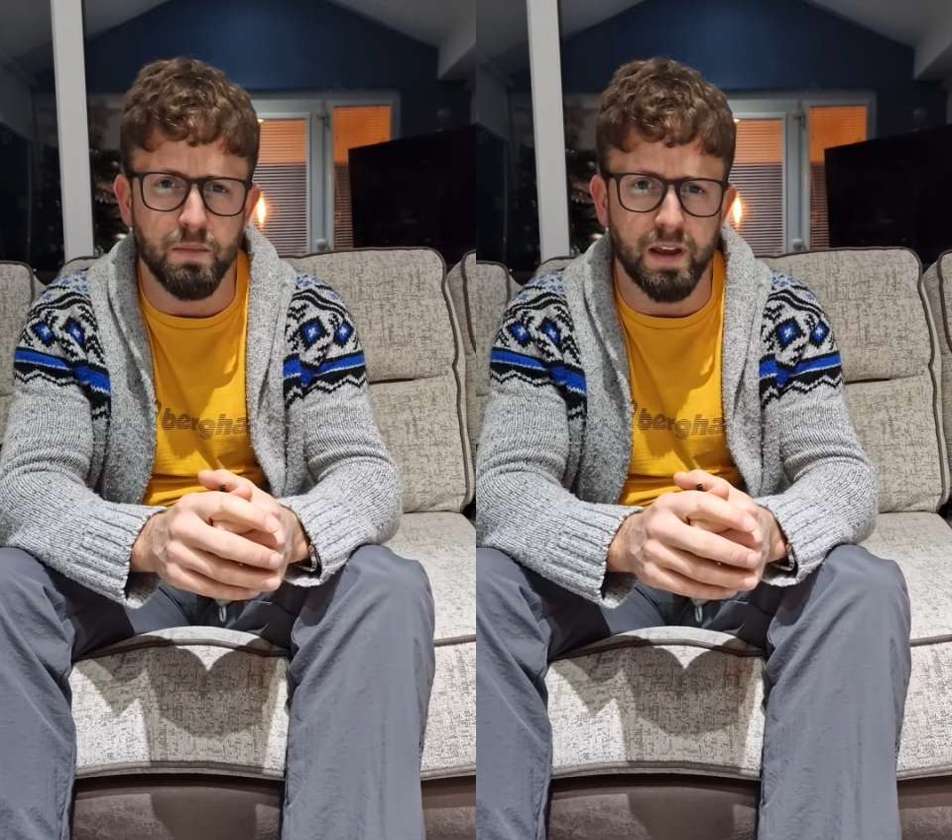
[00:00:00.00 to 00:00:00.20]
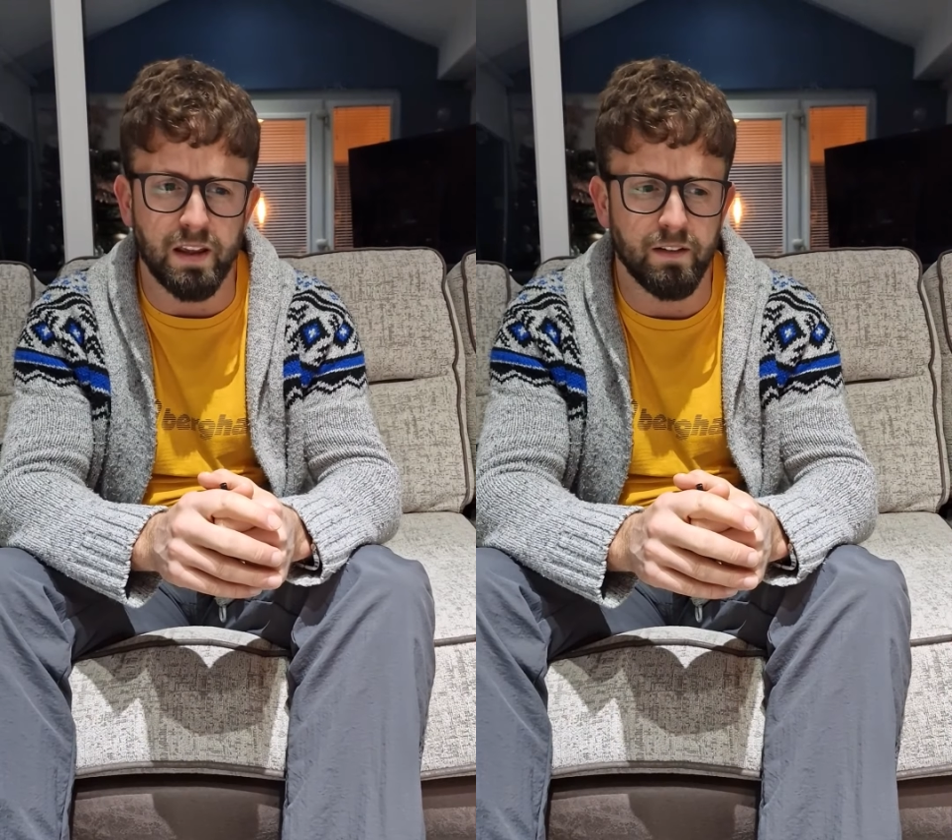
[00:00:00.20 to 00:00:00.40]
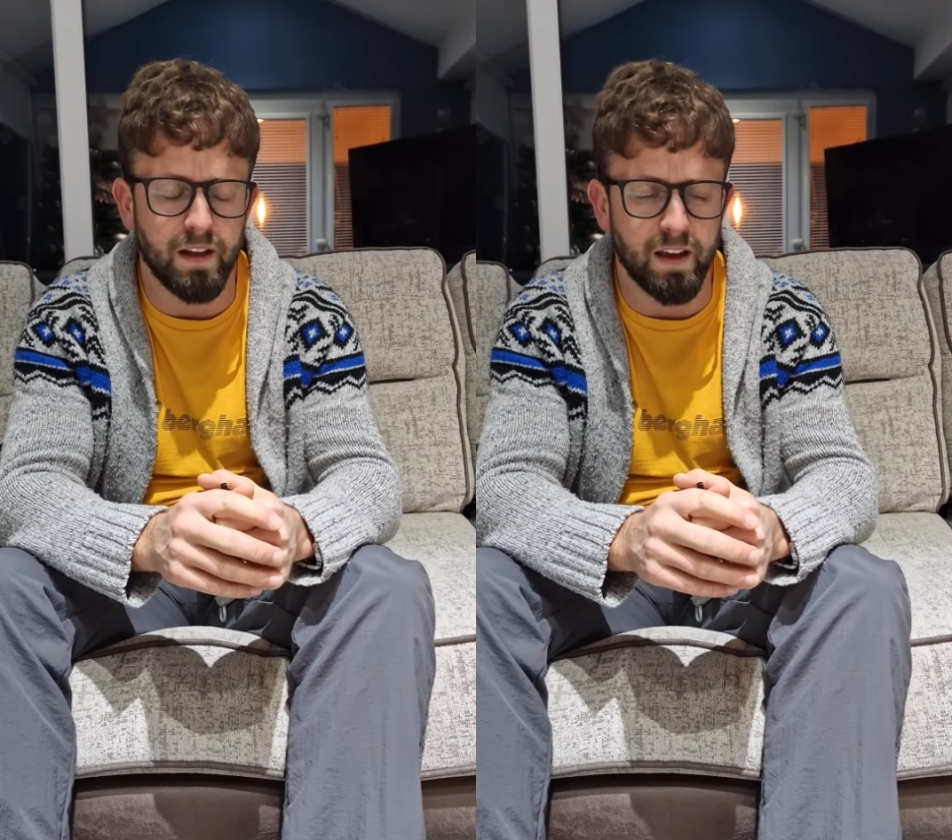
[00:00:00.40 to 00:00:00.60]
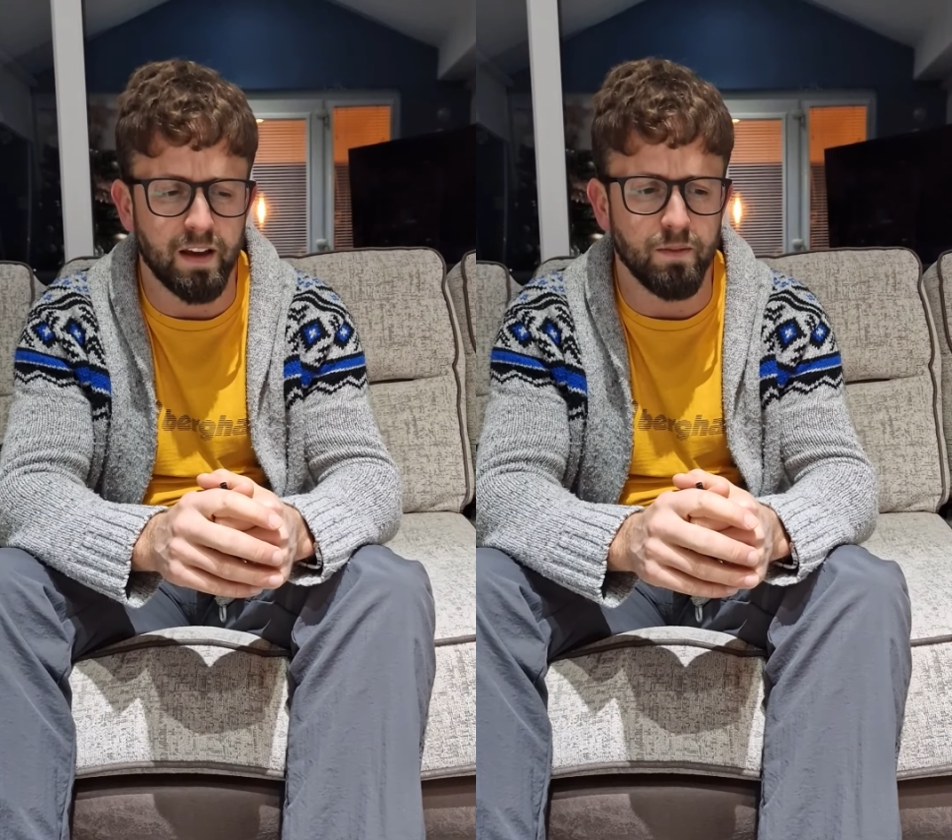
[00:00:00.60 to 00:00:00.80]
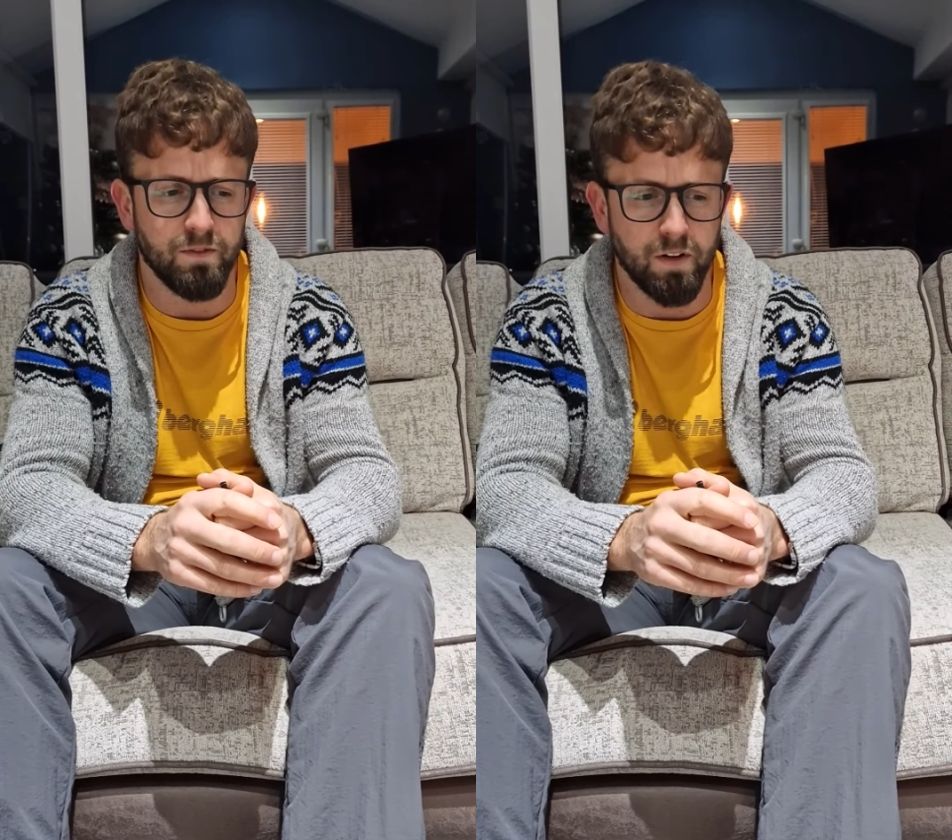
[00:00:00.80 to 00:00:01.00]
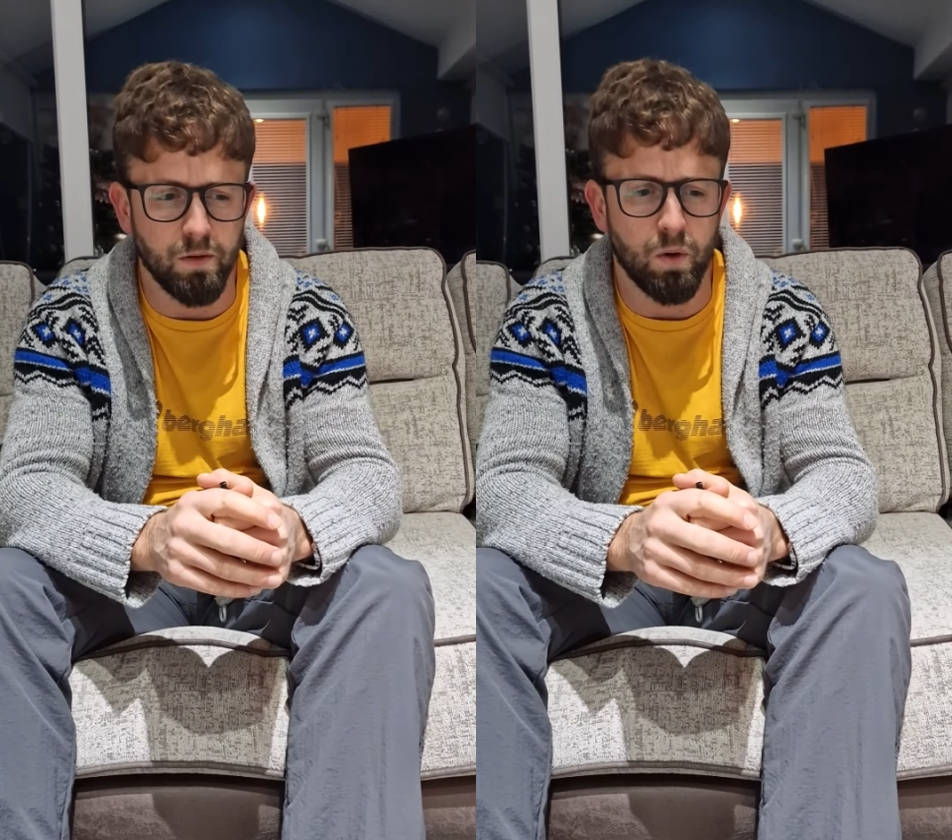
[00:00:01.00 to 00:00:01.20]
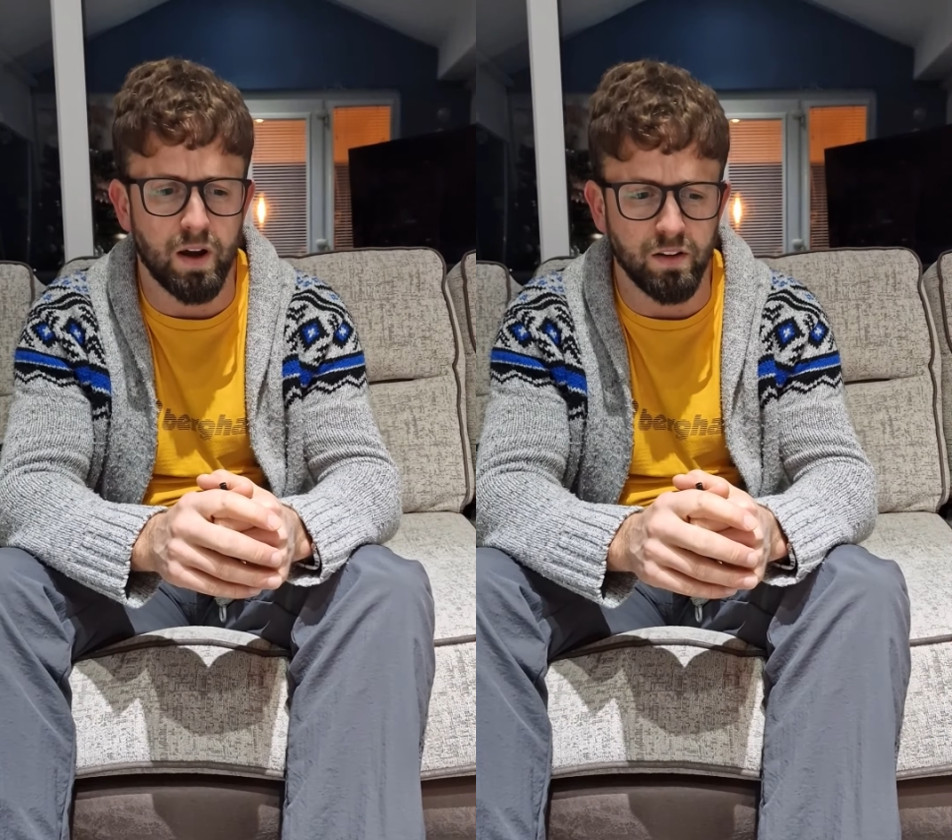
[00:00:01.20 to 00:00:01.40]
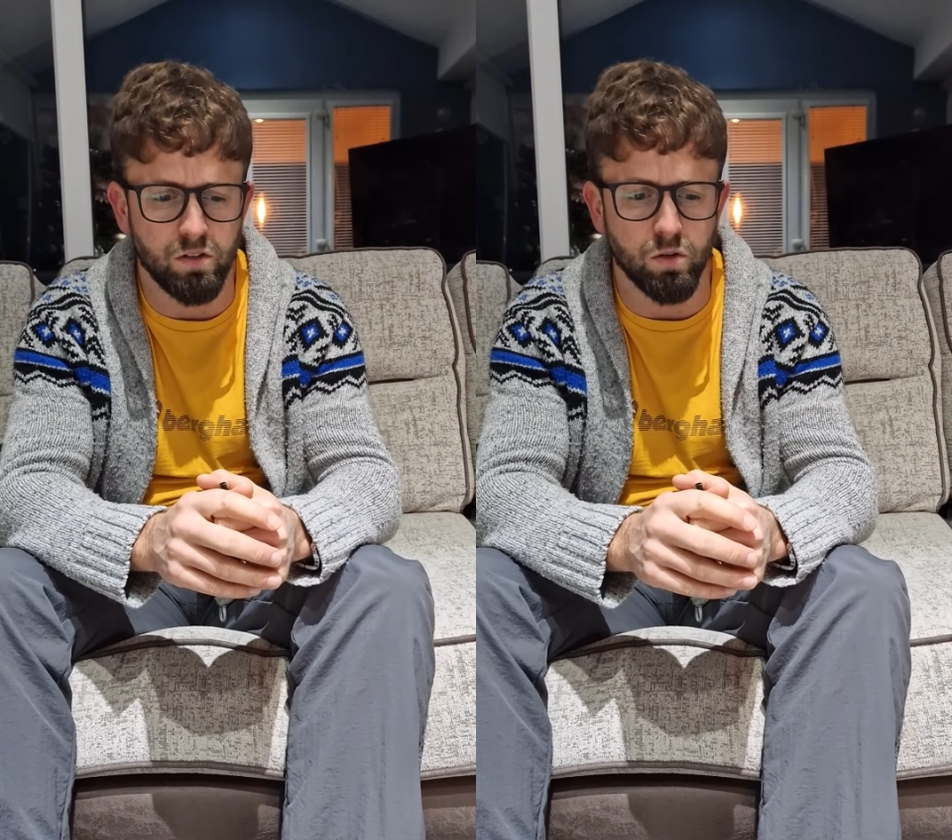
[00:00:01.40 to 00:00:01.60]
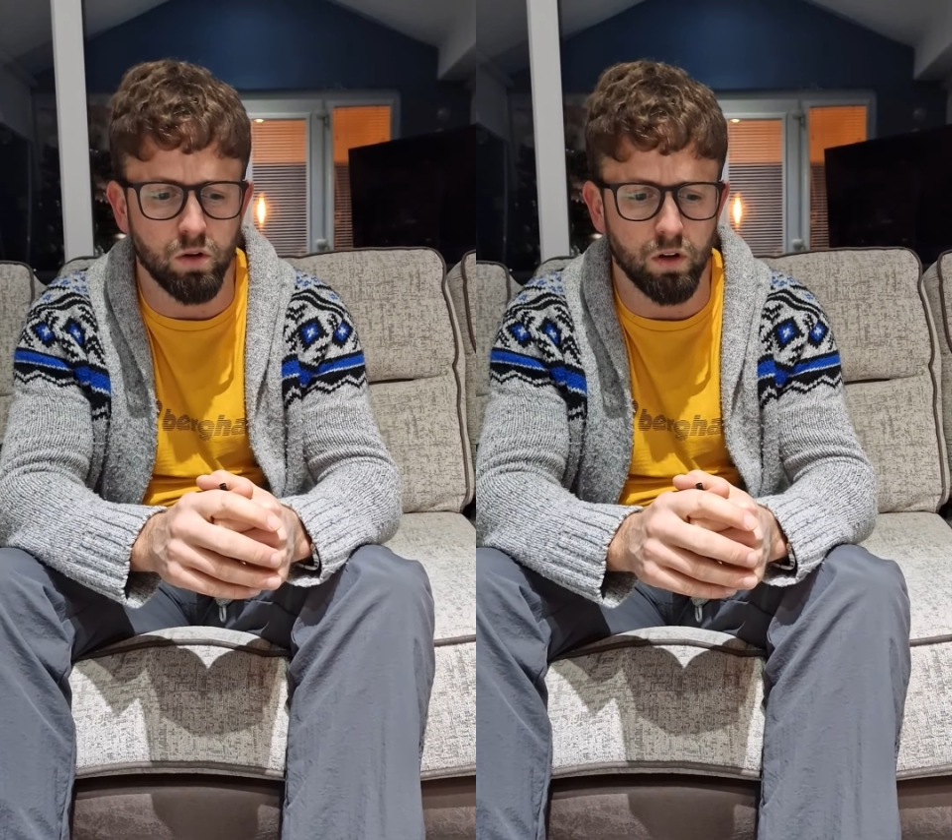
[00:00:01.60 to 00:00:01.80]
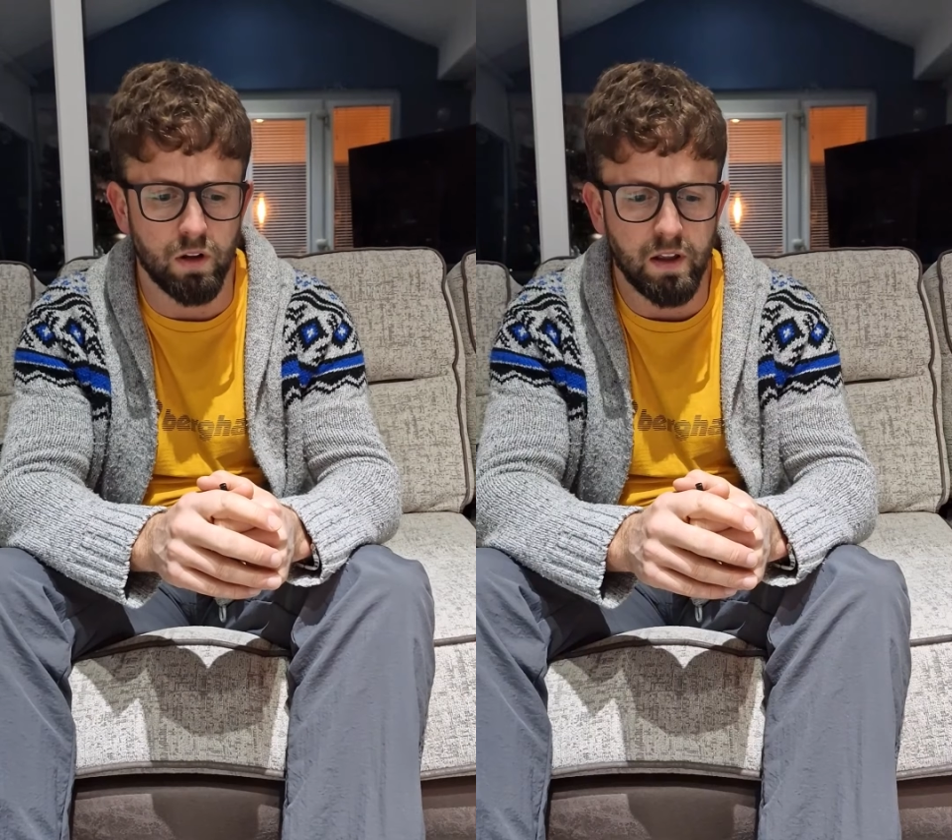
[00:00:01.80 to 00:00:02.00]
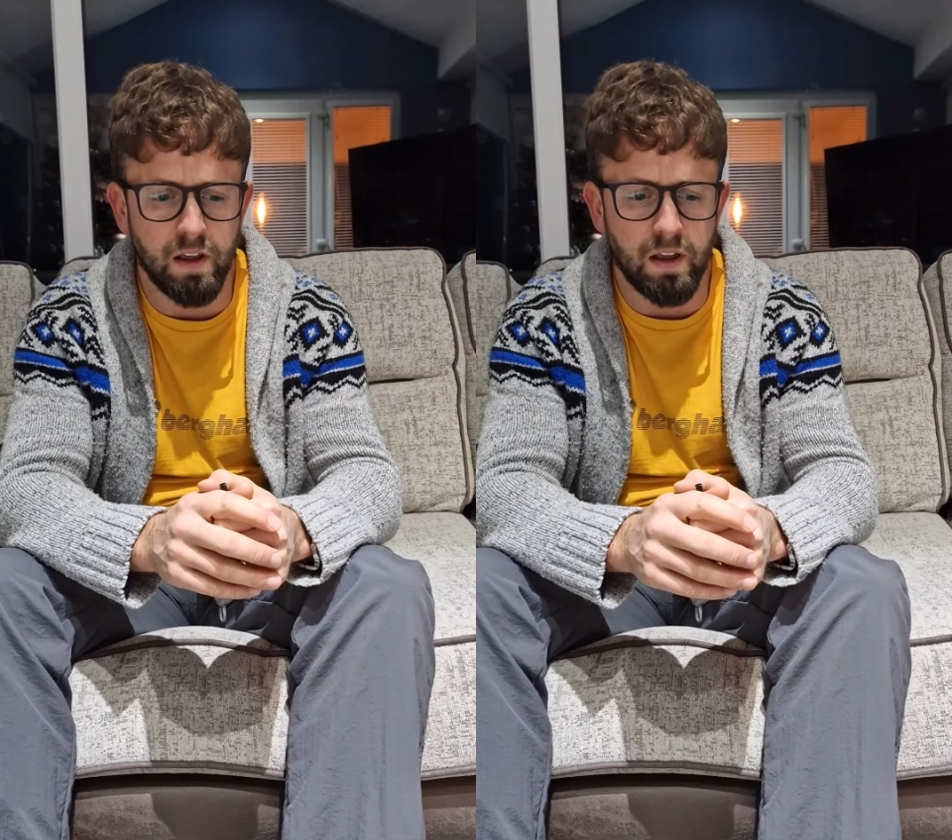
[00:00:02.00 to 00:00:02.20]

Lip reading: me, very wise soul.